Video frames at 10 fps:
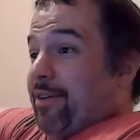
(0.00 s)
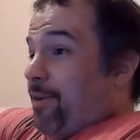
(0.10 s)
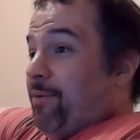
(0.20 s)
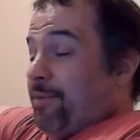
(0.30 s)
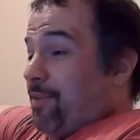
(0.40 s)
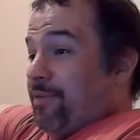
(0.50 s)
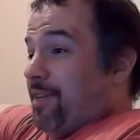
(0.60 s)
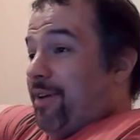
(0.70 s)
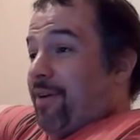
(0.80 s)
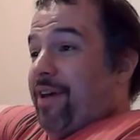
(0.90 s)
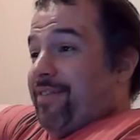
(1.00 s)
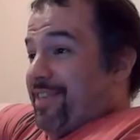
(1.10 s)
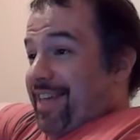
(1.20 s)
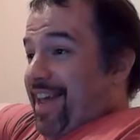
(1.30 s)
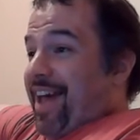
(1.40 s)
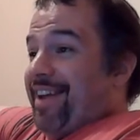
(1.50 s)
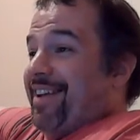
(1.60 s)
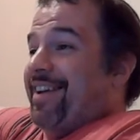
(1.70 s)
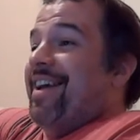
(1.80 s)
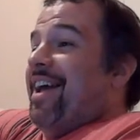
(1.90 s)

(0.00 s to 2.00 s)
don't stick around, just get out of here,